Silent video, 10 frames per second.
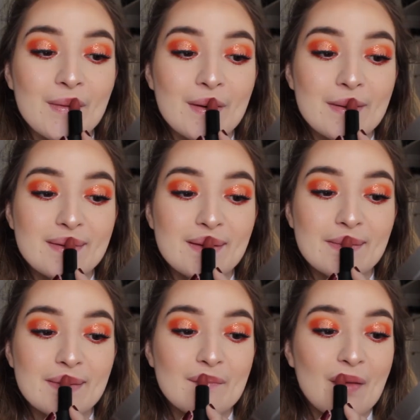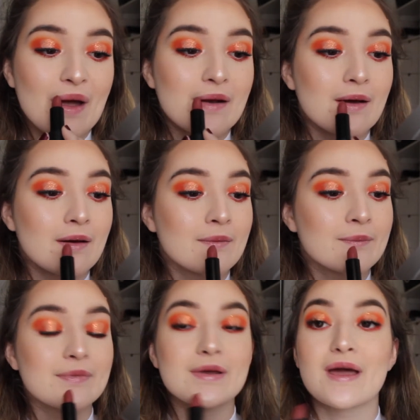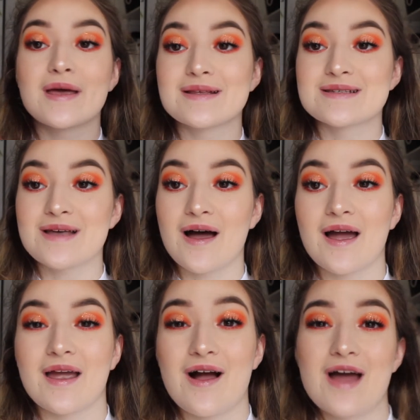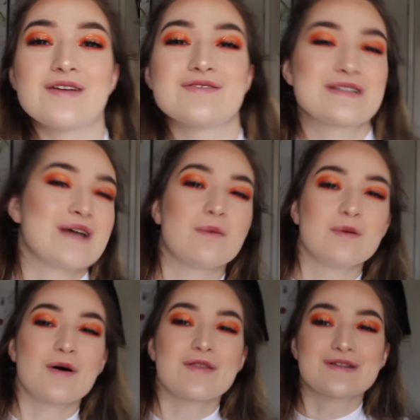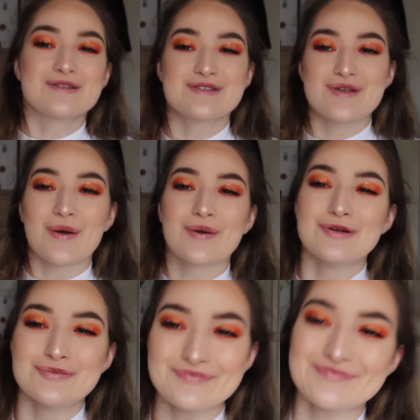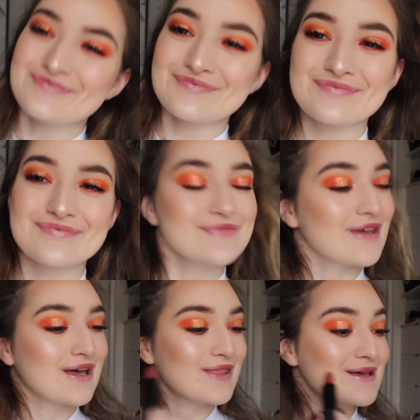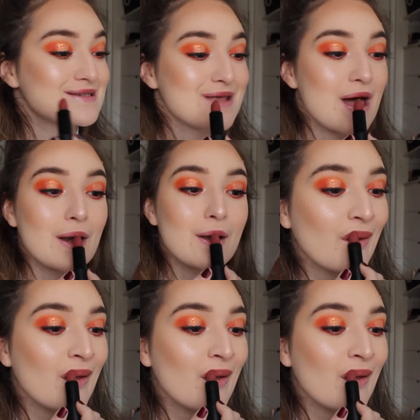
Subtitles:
not using a lip liner because I kind of just can't be bothered, so there's that.